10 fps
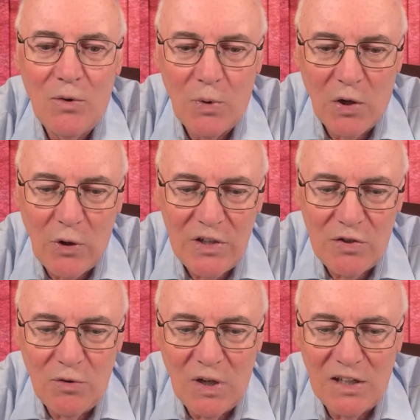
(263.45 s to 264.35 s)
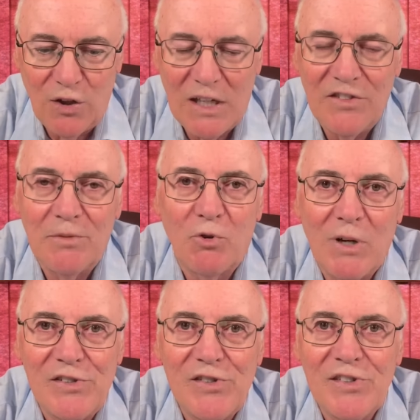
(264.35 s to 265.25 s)
We're going to look at some
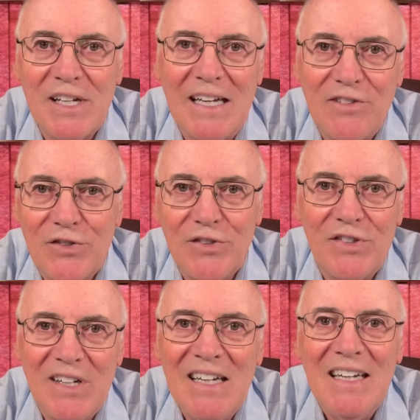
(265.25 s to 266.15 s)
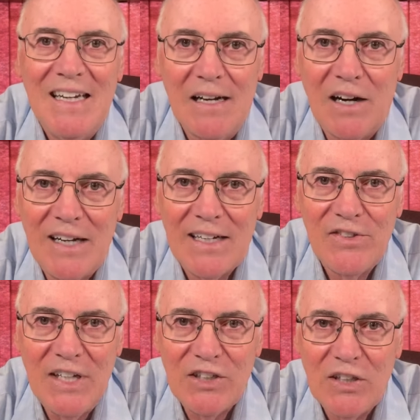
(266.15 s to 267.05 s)
questions and answers in our next
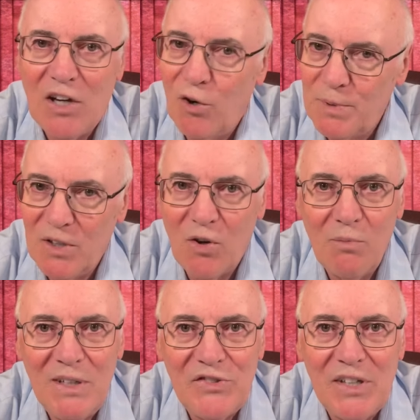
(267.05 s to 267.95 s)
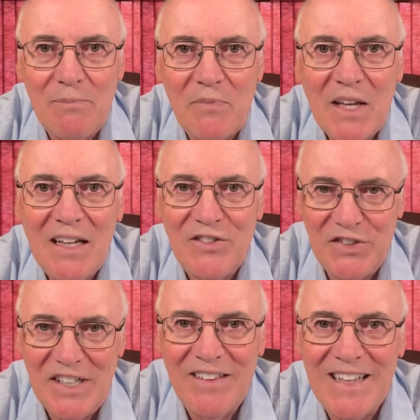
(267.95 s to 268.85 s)
session. I hope you don't miss it.
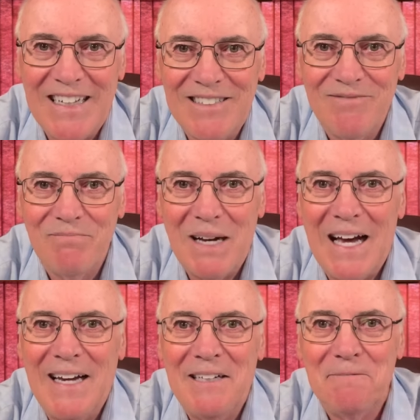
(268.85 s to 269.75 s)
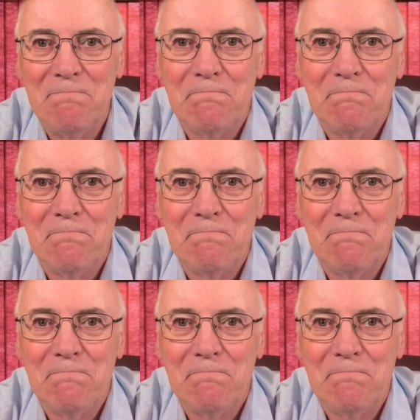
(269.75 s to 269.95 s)
See you then. Bye.